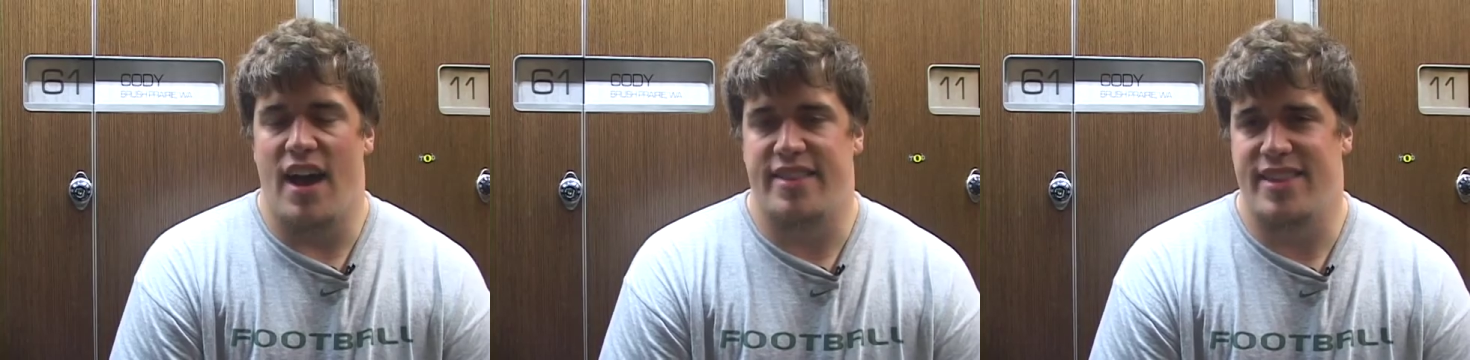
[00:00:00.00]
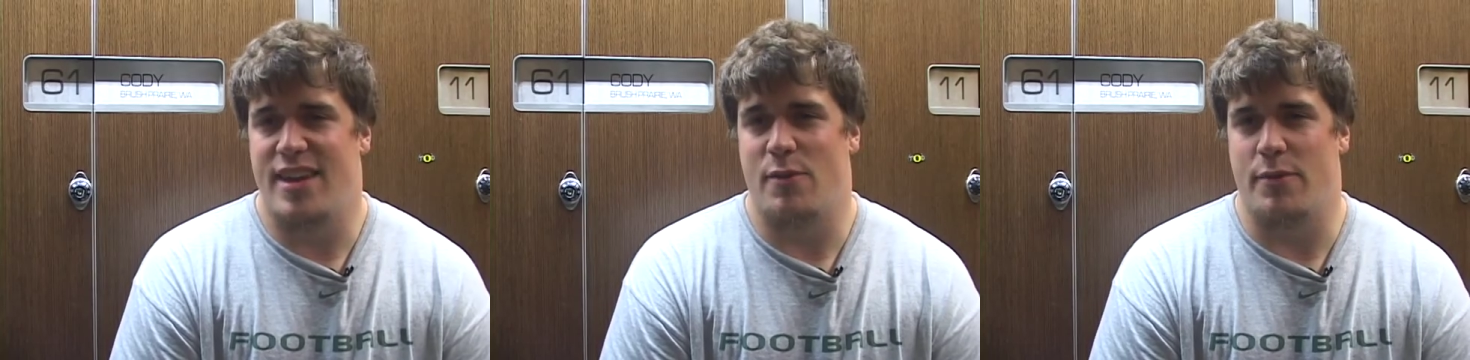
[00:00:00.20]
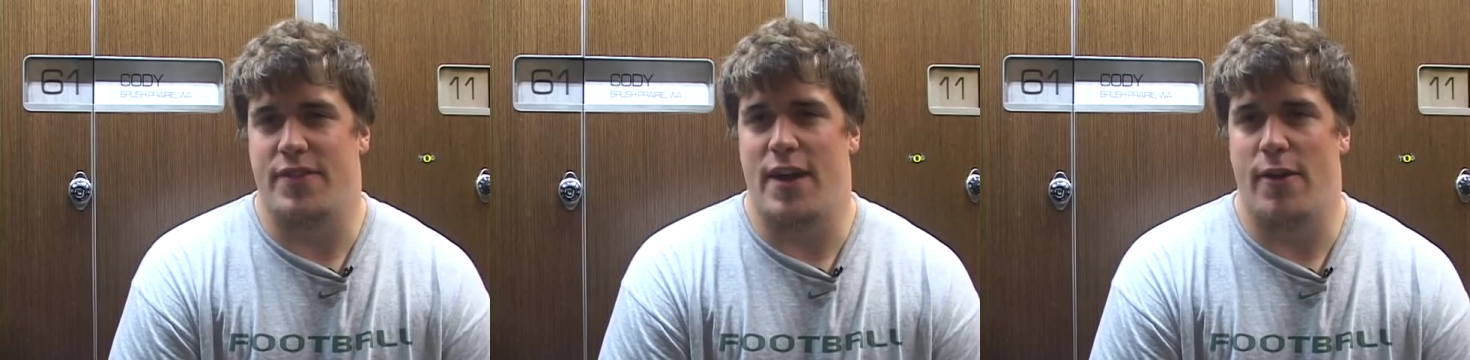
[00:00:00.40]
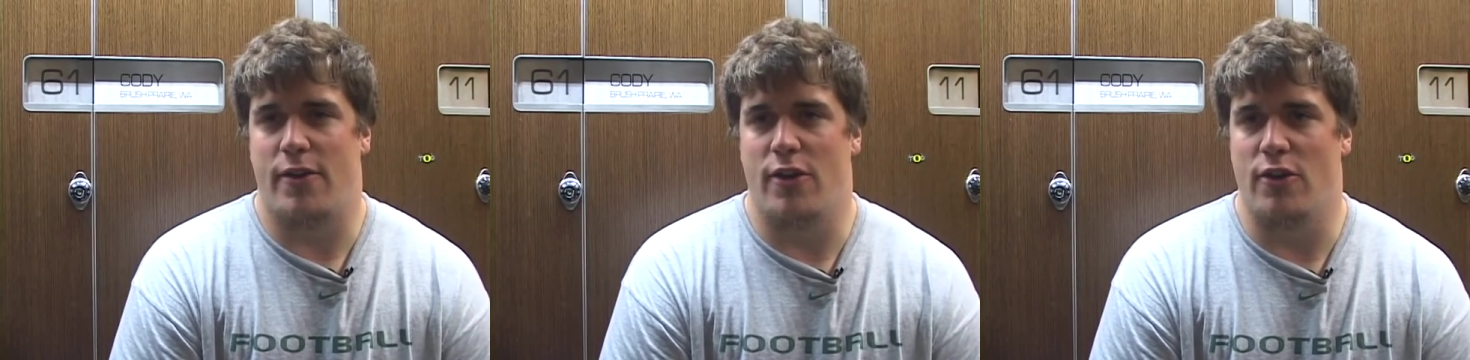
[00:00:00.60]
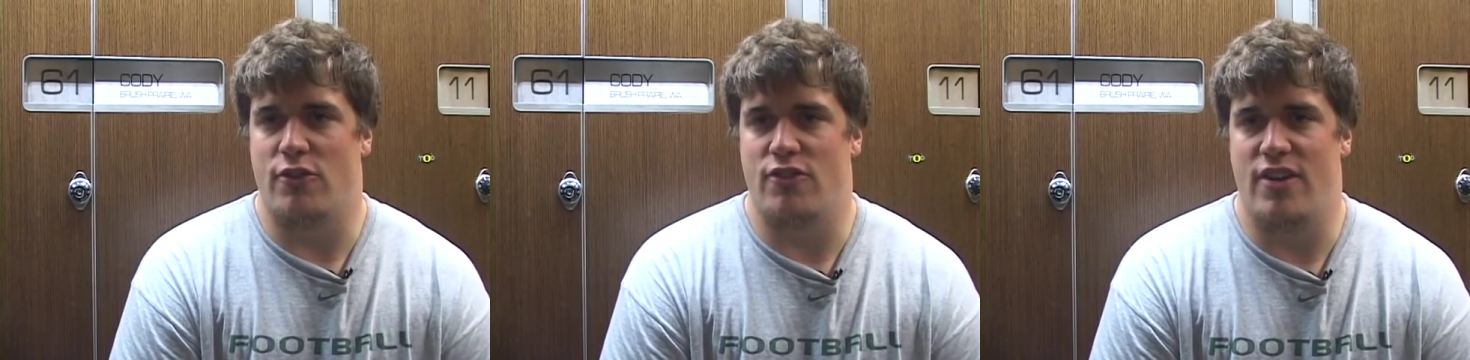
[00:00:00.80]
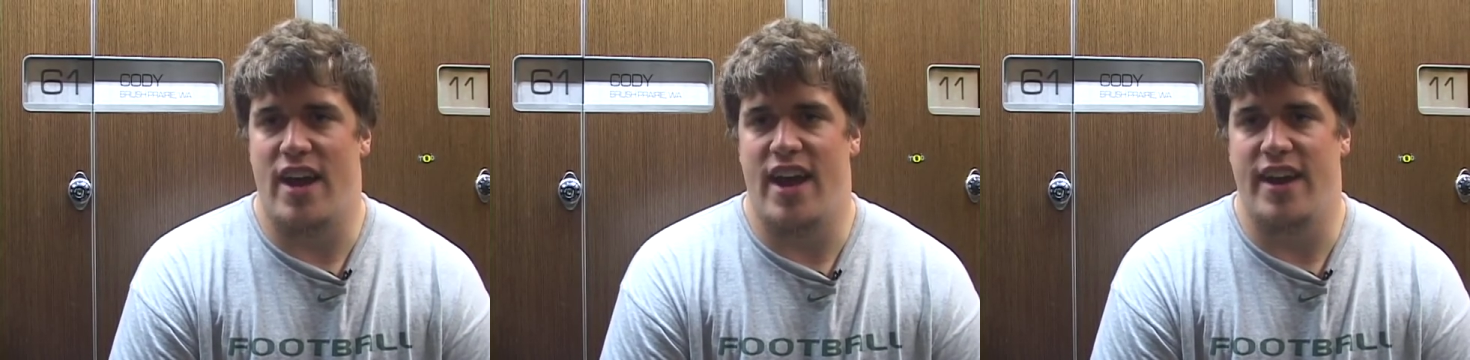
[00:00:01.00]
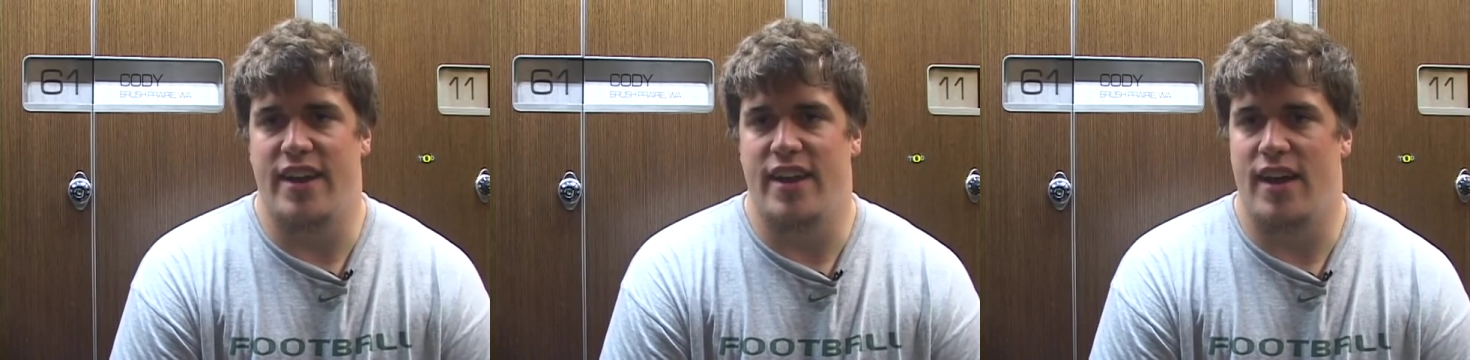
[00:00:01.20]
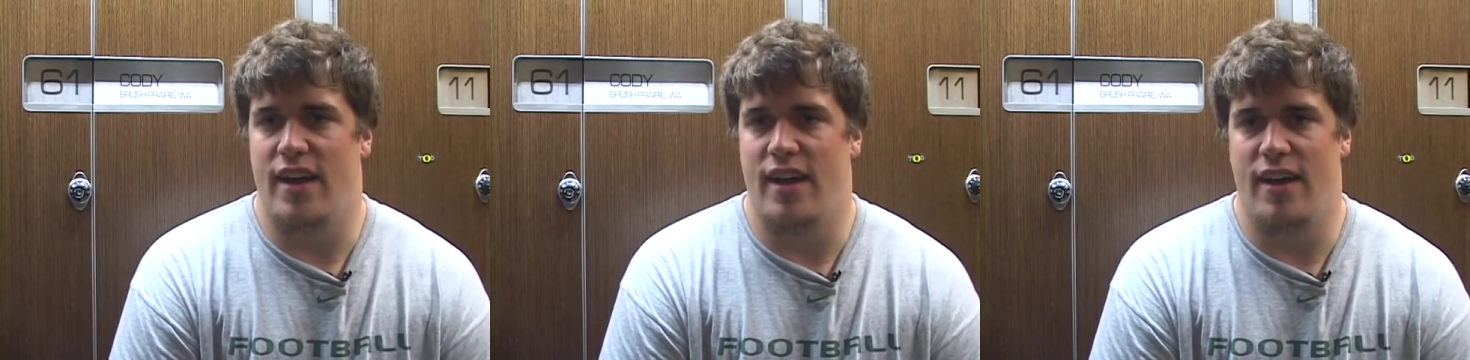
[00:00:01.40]
I think without Coach
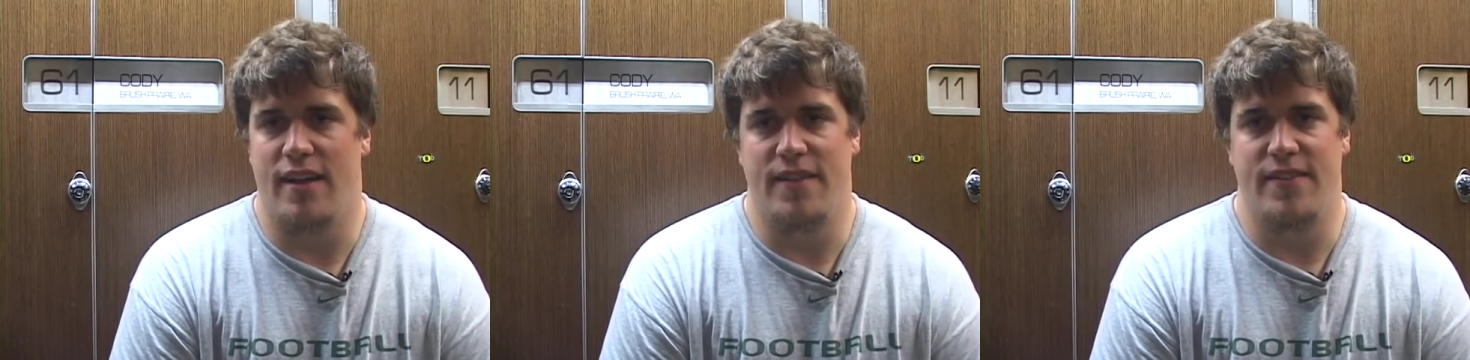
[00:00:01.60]
Rad, uh,